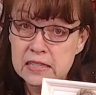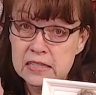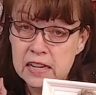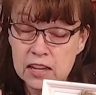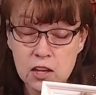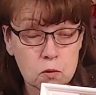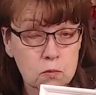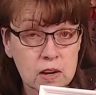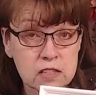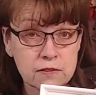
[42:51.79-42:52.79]
Dayo
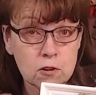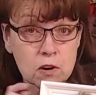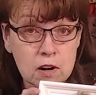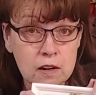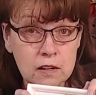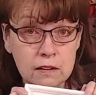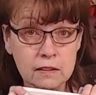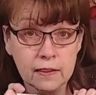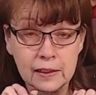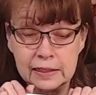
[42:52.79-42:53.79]
Reservoir,
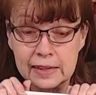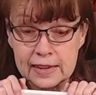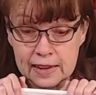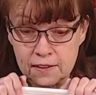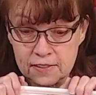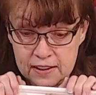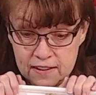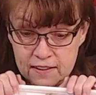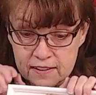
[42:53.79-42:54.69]
the lake out there,